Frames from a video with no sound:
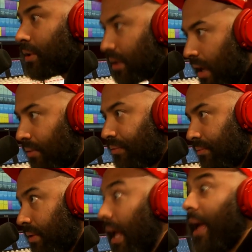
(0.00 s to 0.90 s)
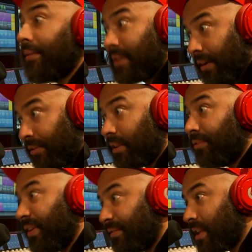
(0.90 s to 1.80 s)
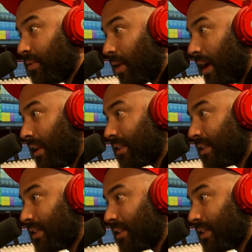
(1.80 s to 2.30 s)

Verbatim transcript: 14, yeah, yeah, definitely 15, right?